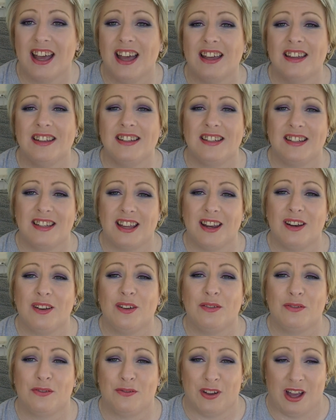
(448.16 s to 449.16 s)
a set
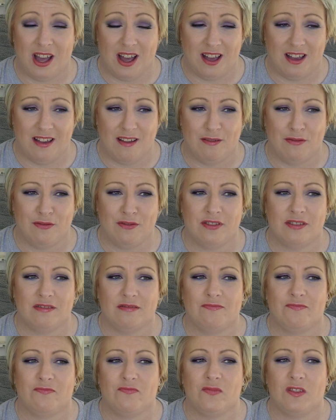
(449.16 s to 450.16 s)
of five.
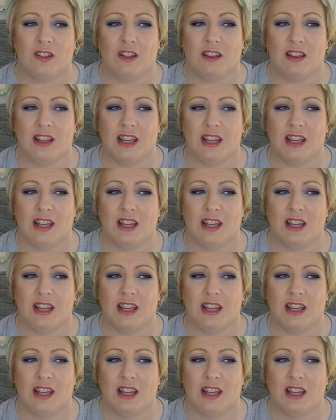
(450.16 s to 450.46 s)
So